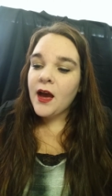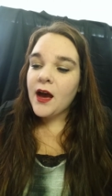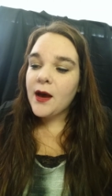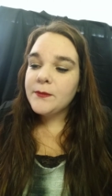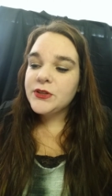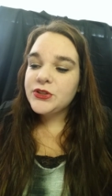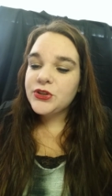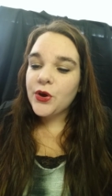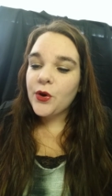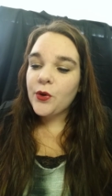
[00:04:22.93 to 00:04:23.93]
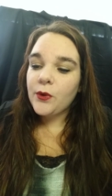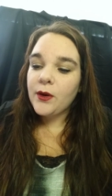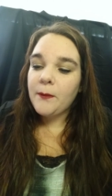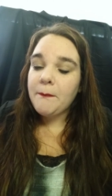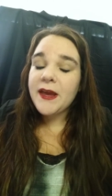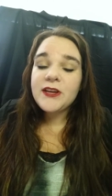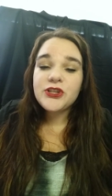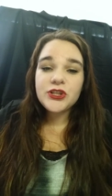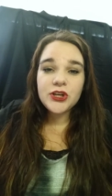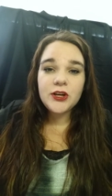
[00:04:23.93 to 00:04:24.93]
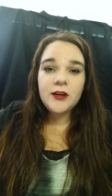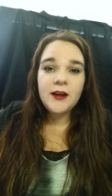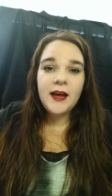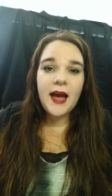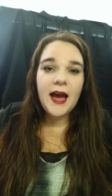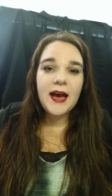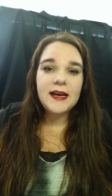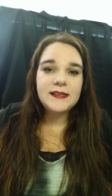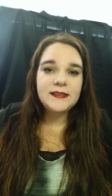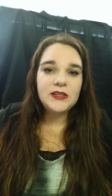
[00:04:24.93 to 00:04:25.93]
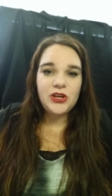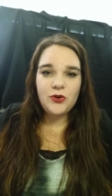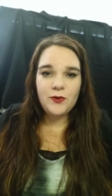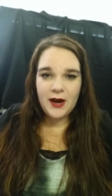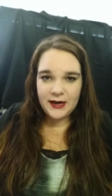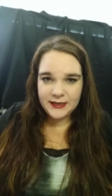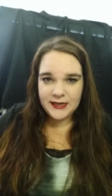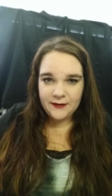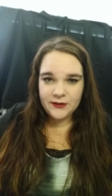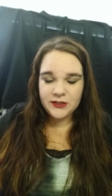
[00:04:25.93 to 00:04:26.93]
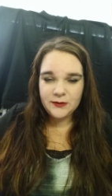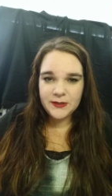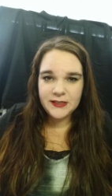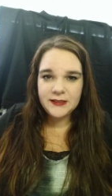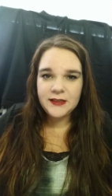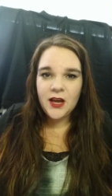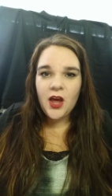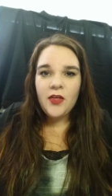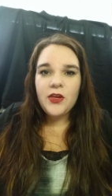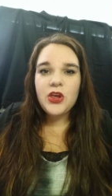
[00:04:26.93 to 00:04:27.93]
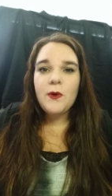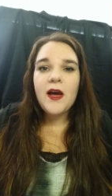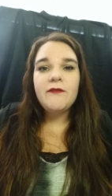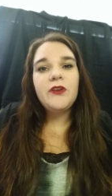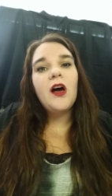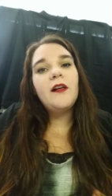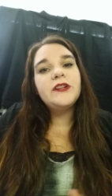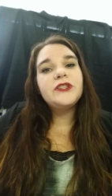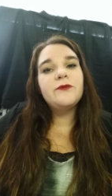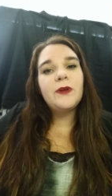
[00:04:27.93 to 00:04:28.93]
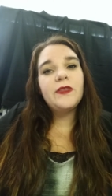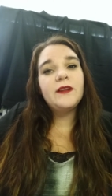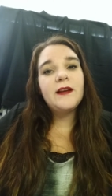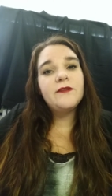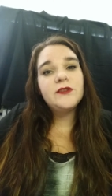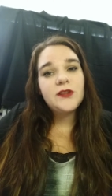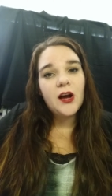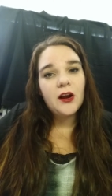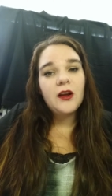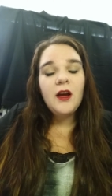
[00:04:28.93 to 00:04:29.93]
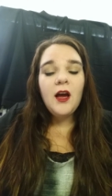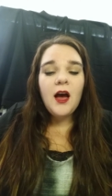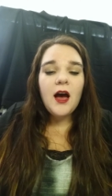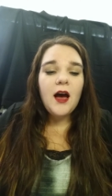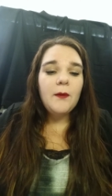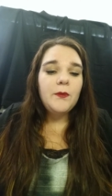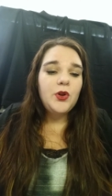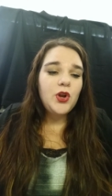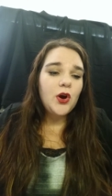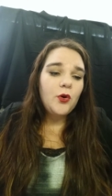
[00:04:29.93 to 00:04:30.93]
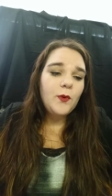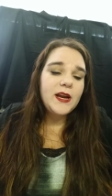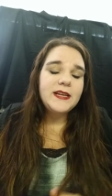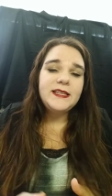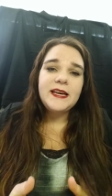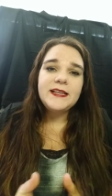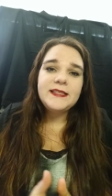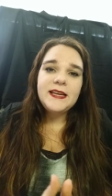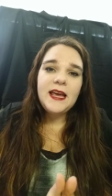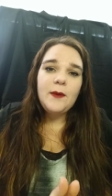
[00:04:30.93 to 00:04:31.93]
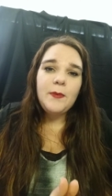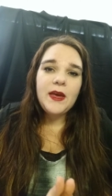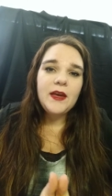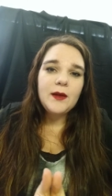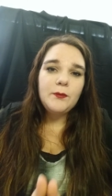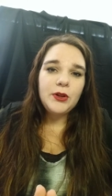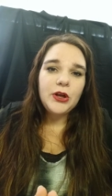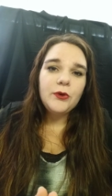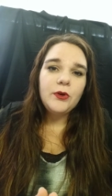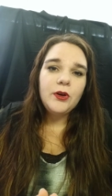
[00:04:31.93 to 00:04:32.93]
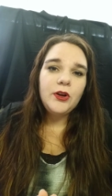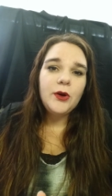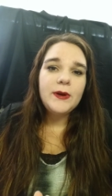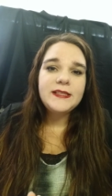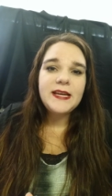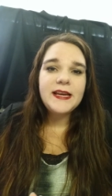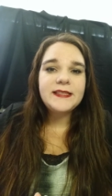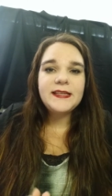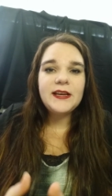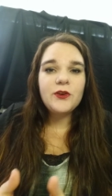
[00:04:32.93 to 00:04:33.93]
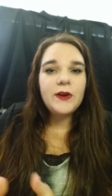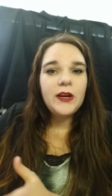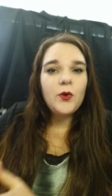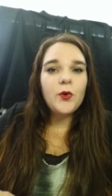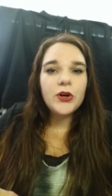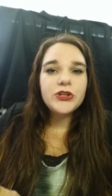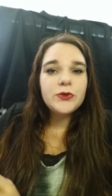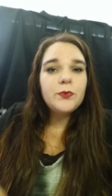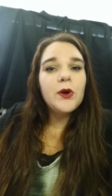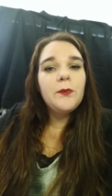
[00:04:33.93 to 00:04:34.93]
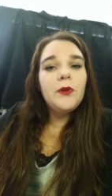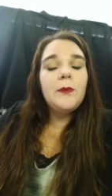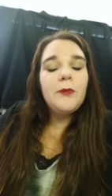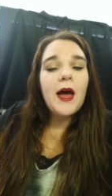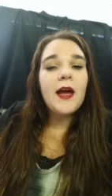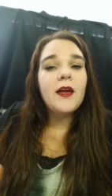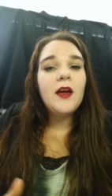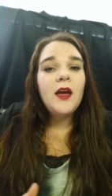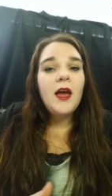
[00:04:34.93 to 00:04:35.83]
Um, so make sure as you kind of dive into the business that you have knowledge of what the levels are. Um, know what it takes to hit pink and blue. Know what it takes to hit green and orange and purple and black.